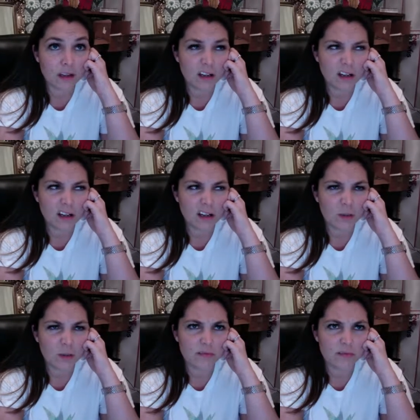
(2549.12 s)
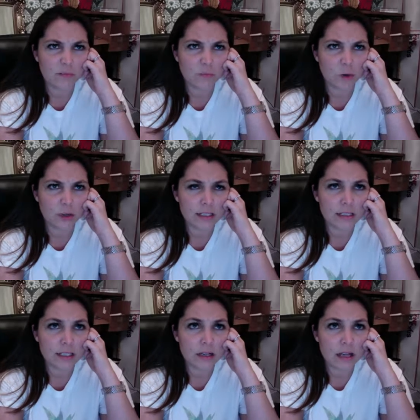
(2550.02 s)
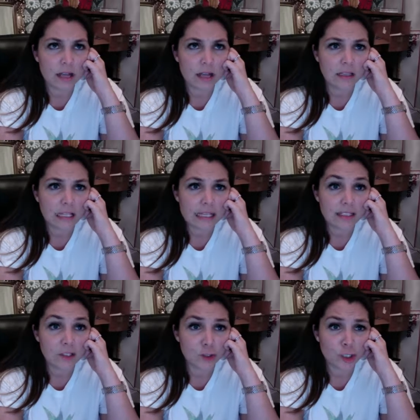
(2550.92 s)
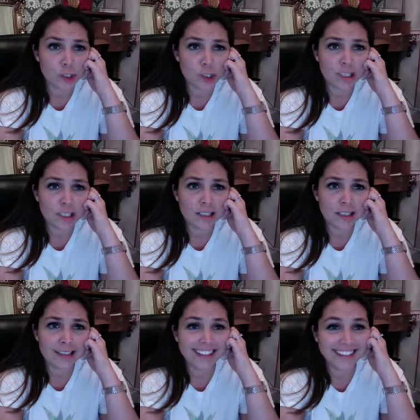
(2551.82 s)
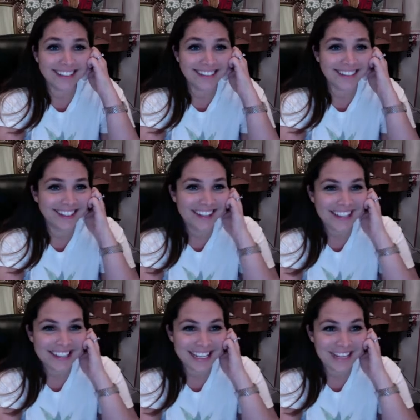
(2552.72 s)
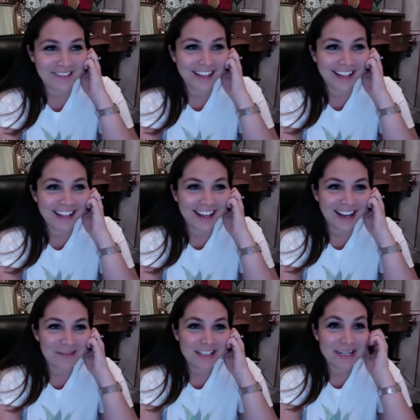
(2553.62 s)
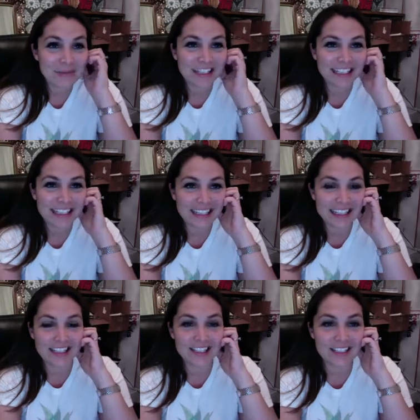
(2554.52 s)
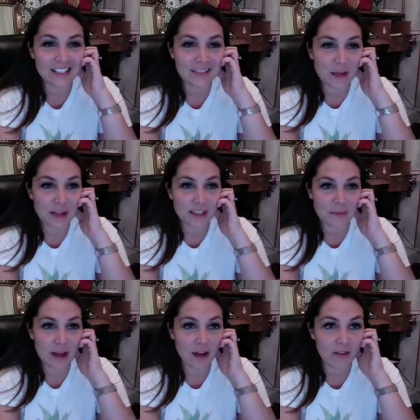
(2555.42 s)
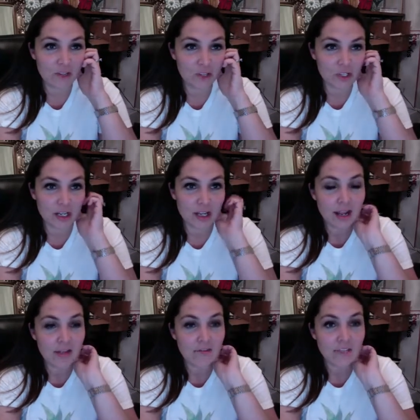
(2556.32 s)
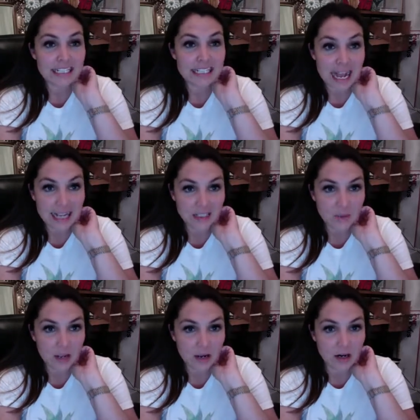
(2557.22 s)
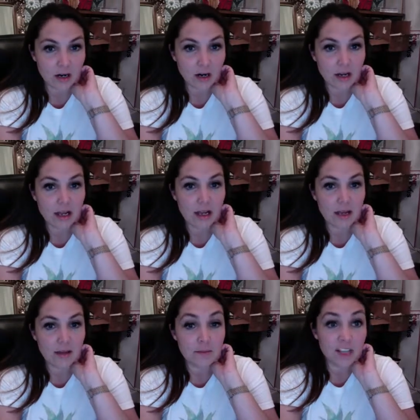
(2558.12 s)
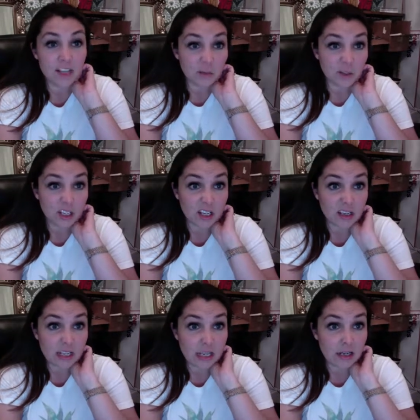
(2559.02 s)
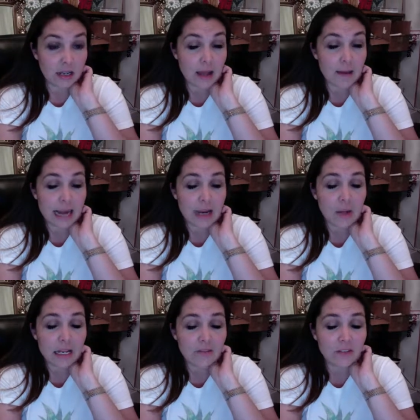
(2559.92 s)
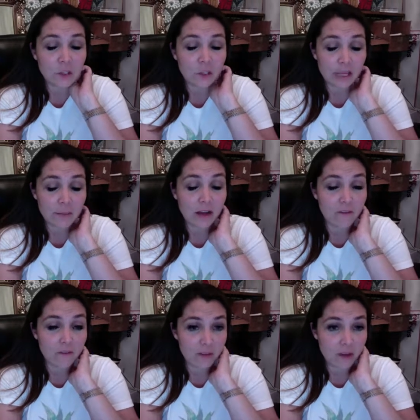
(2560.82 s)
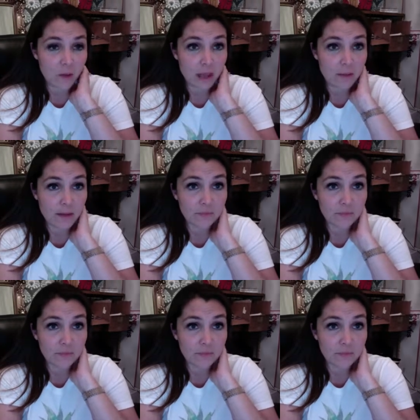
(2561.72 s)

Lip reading: don't know what the word is there, the least attrition team, the team with the smallest amount of attrition for the size that we are. So that's a really good thing. I know individually it may not feel that way, but